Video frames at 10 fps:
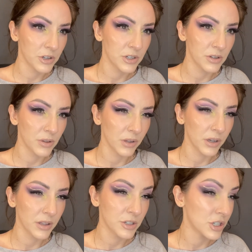do the look
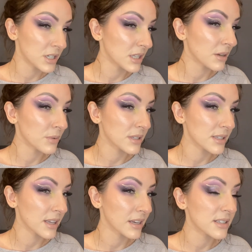that she did that was
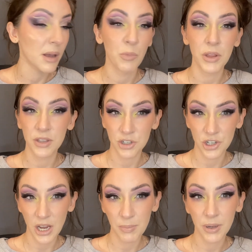like somewhat this
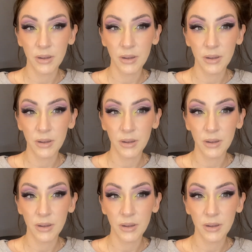shape,